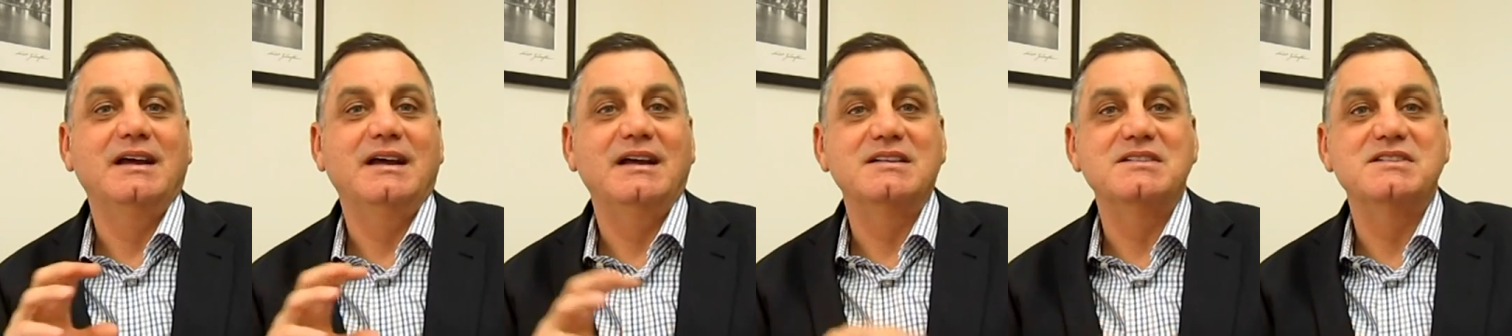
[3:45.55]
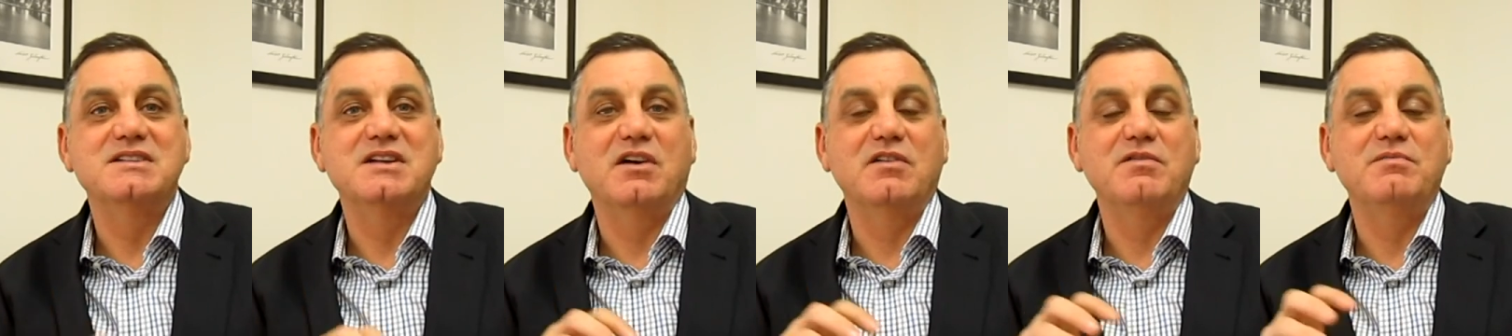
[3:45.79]
A
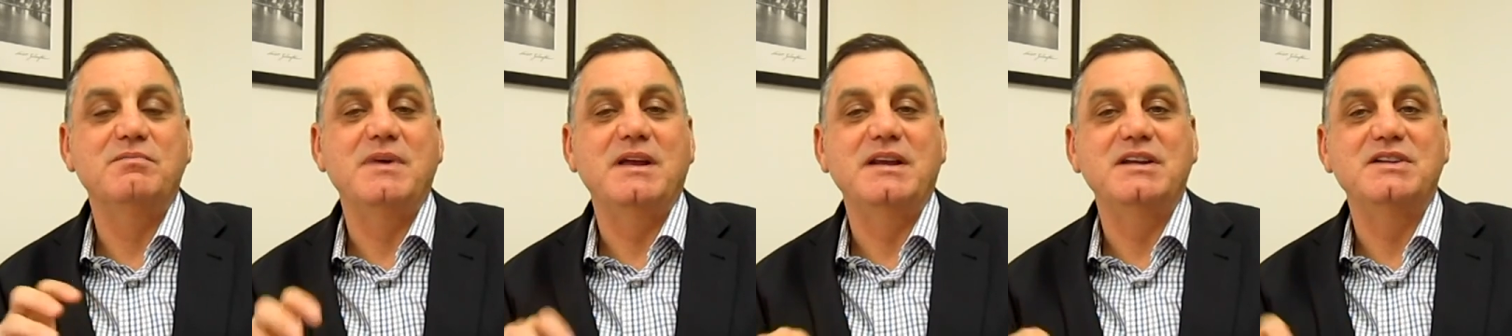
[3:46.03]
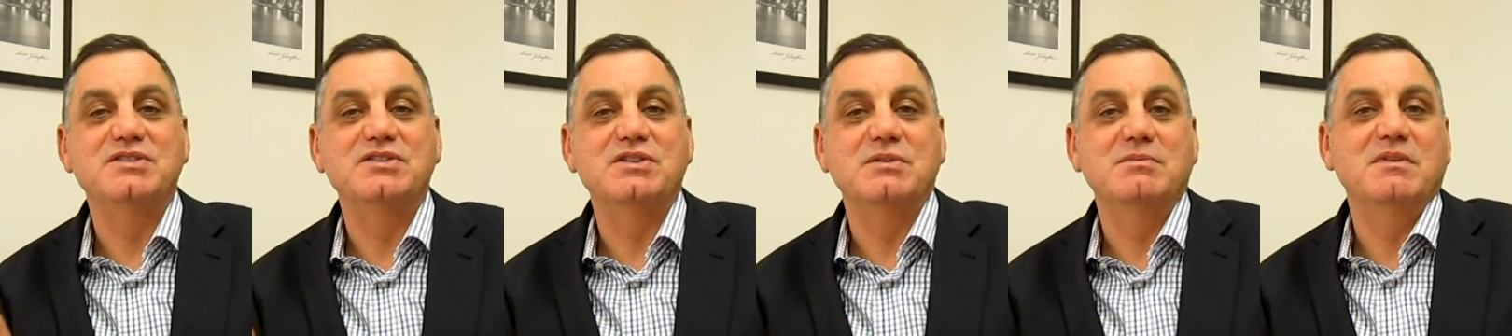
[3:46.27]

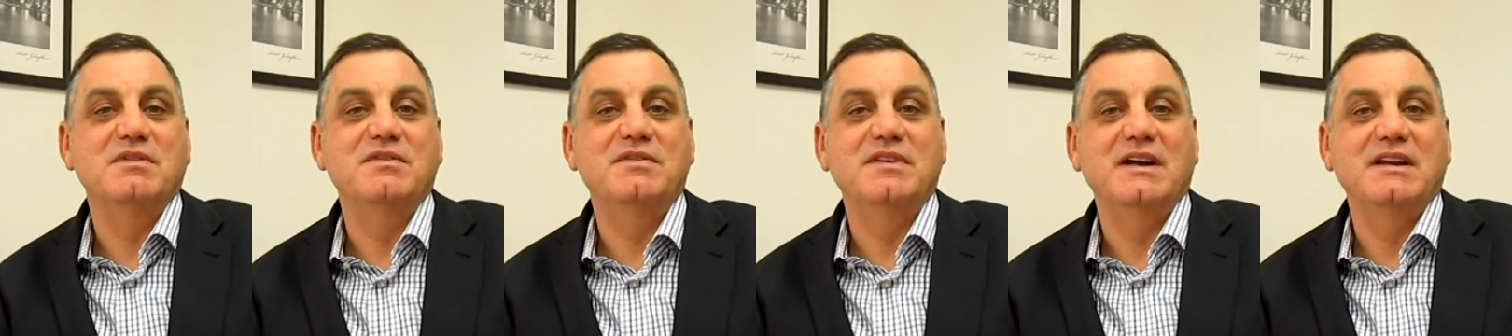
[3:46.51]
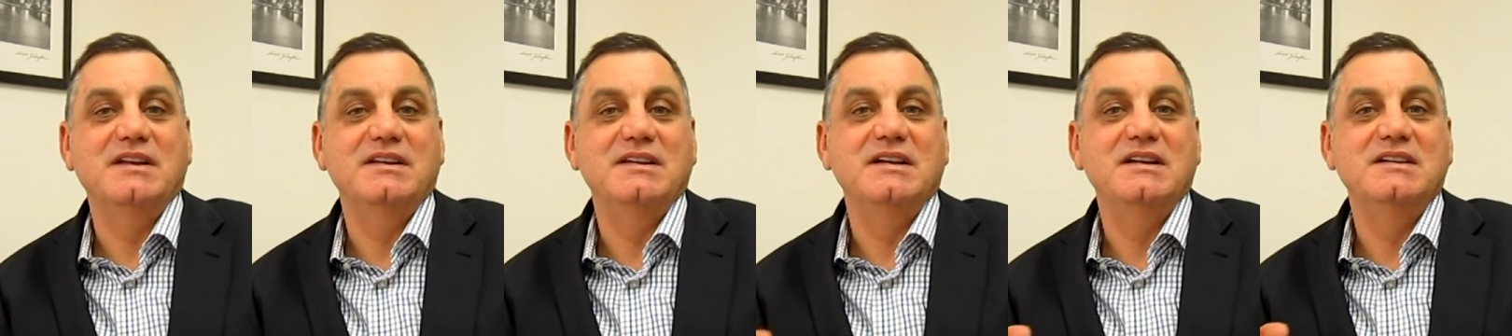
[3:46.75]
self-managed super
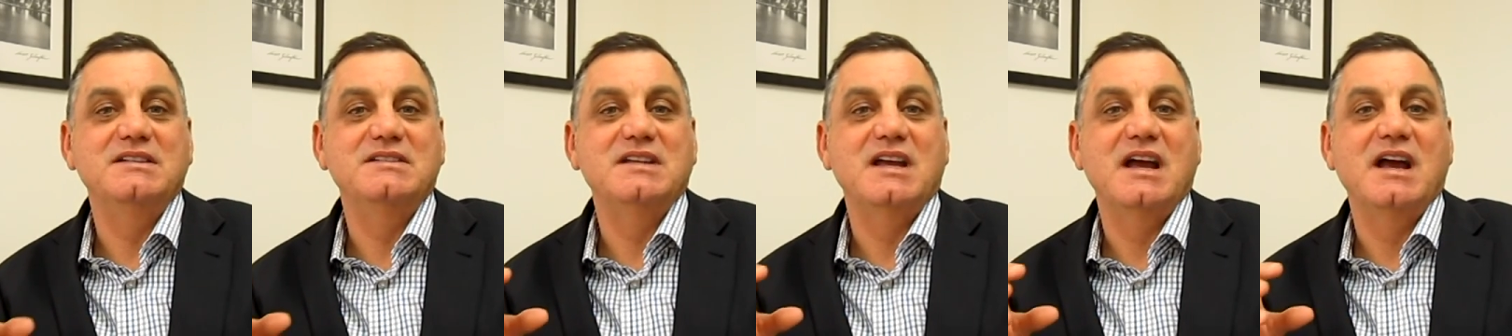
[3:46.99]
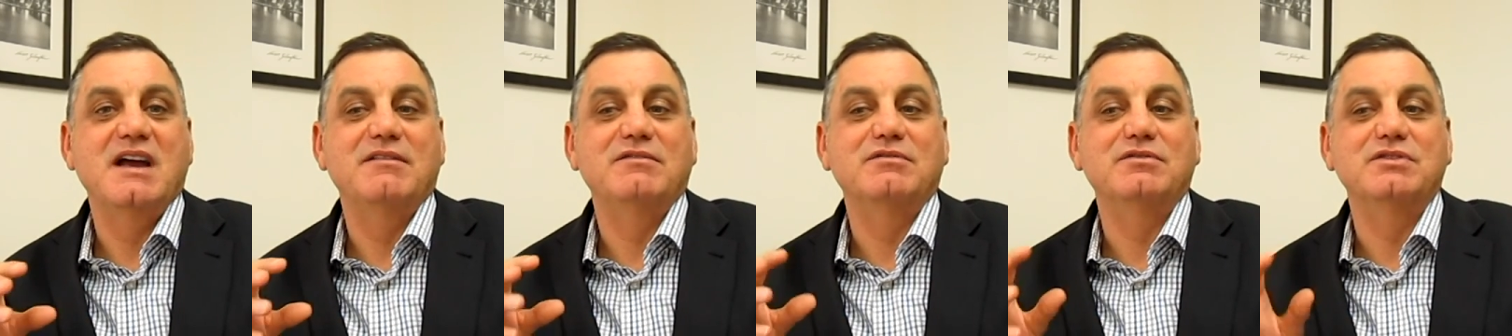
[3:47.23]
fund needs to
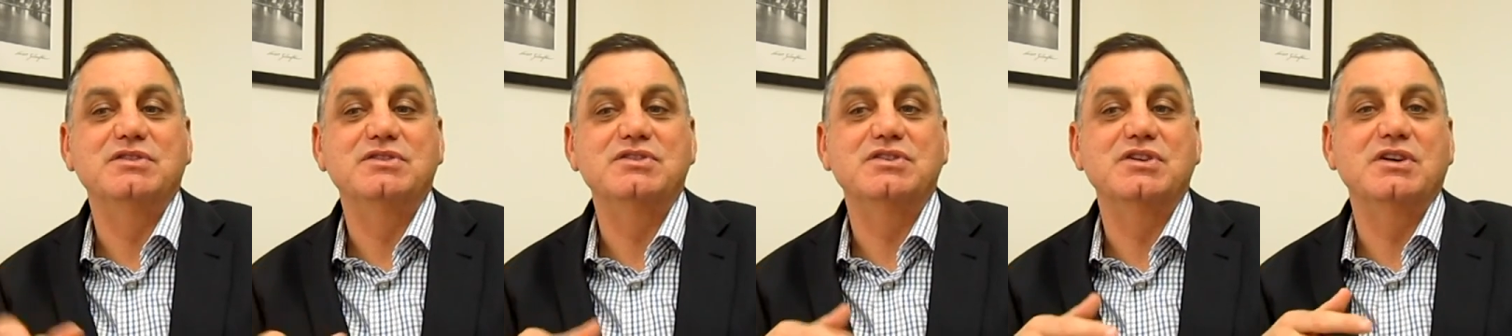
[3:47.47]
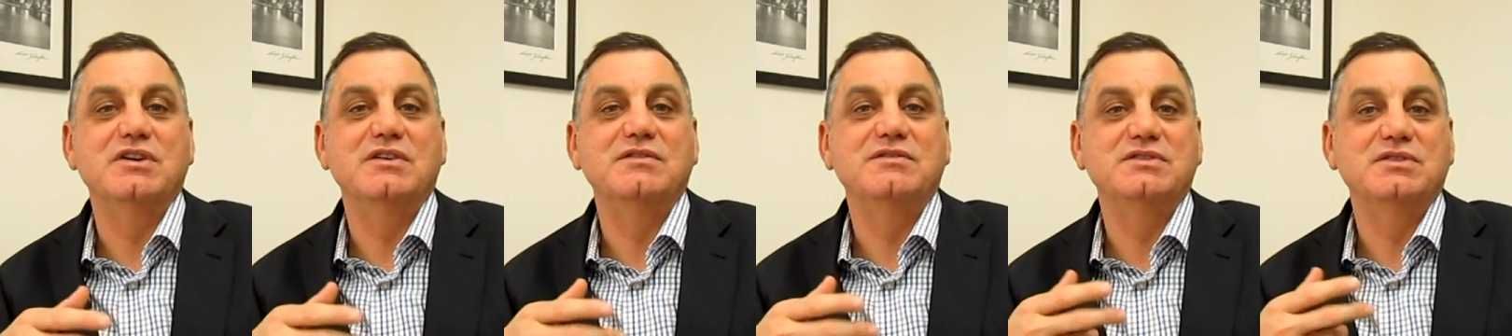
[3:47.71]
have
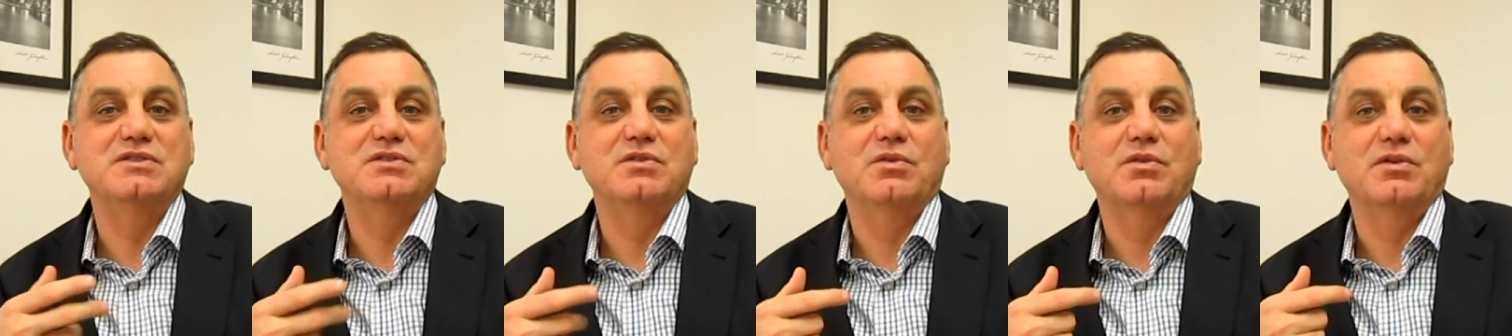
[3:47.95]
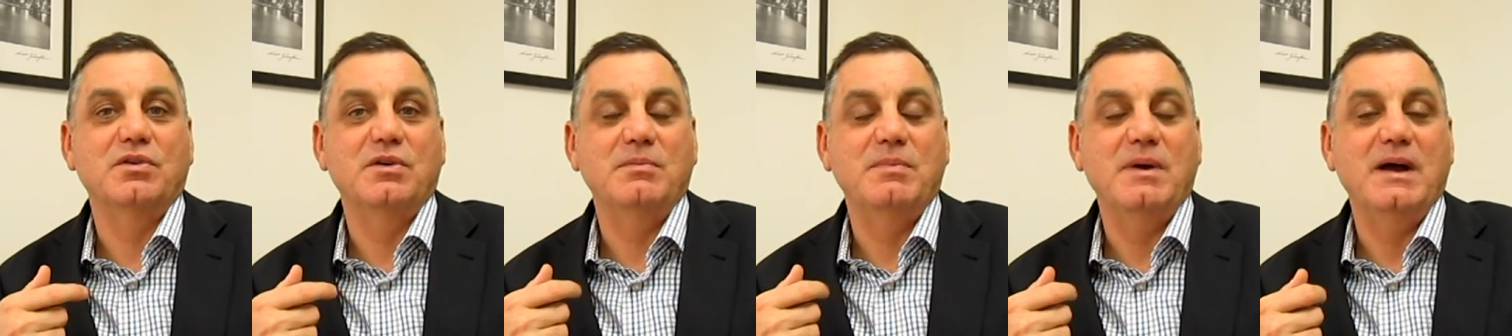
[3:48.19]
reserves in
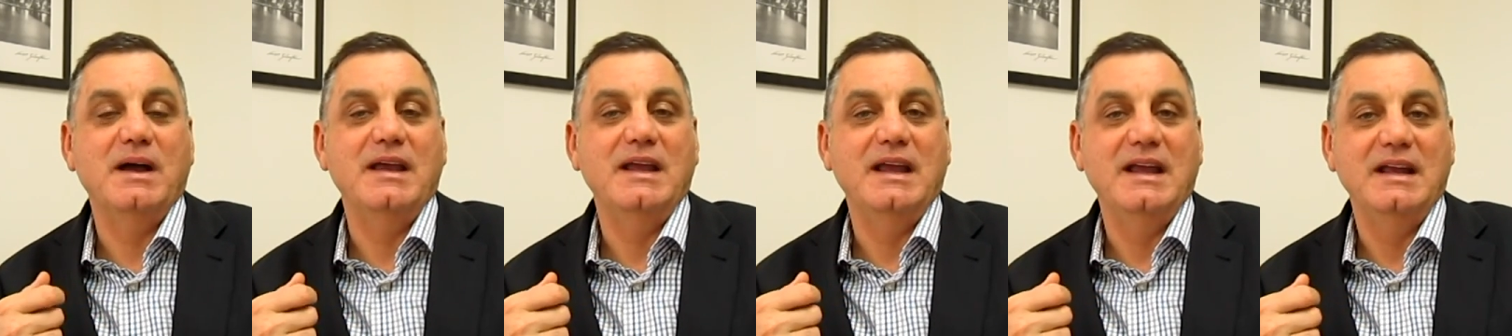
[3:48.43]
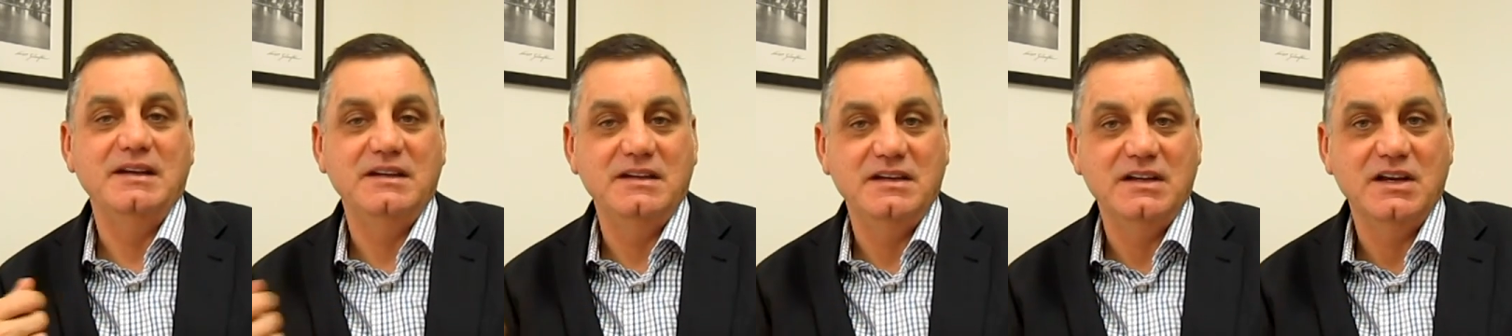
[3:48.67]
order to
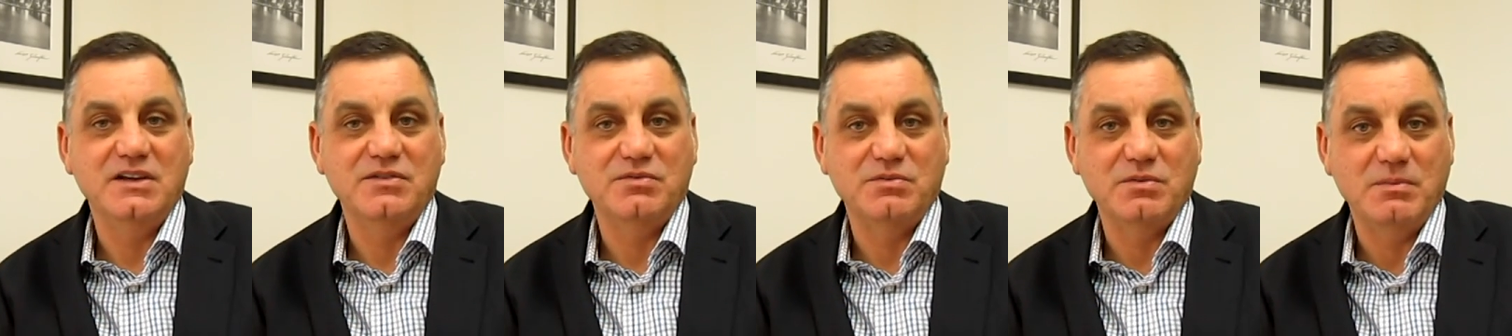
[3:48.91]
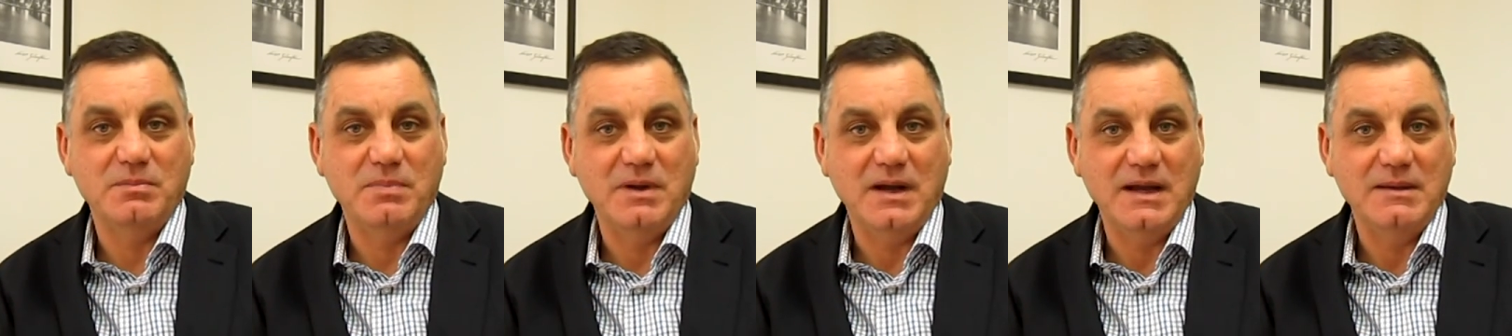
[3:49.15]
pay
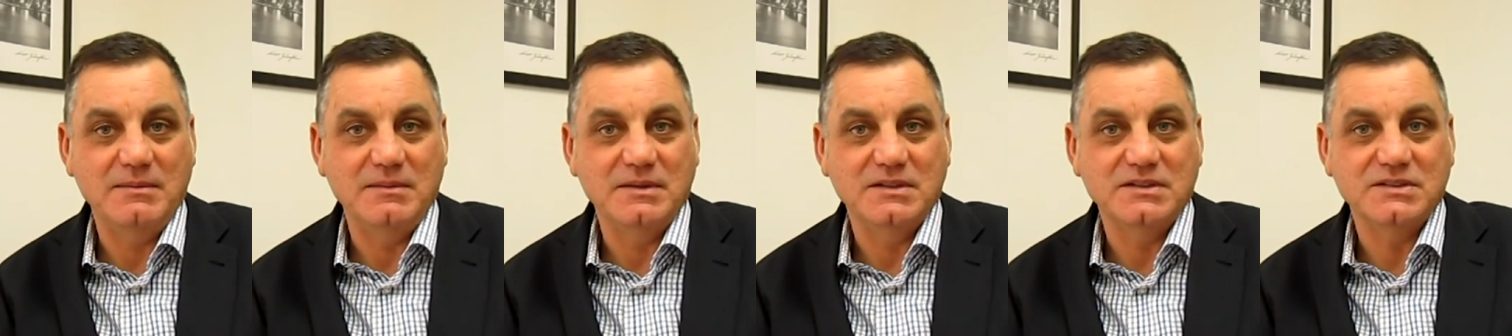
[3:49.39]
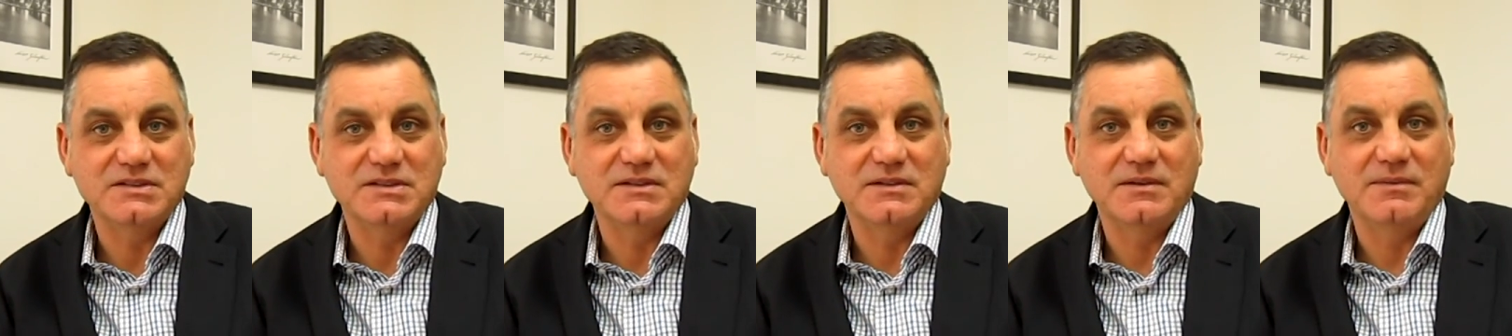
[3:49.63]
anti-detriment
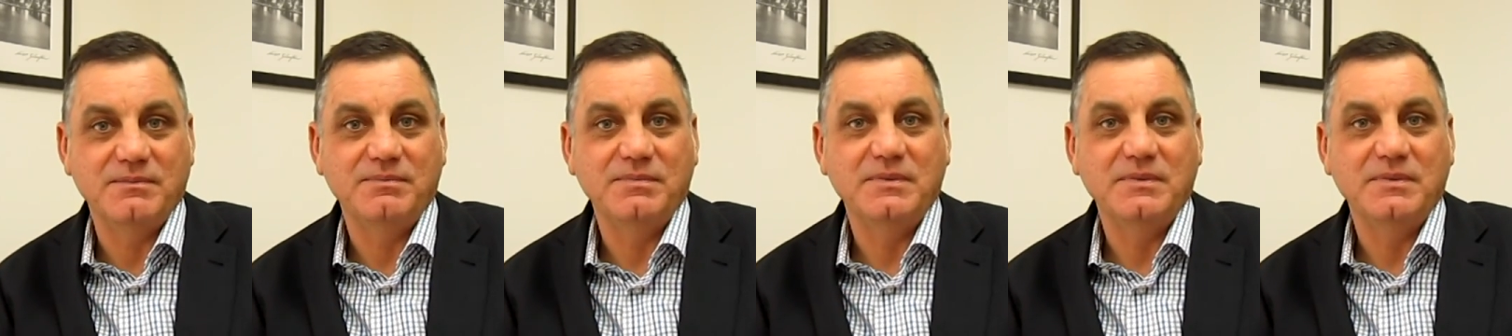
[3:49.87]
payments.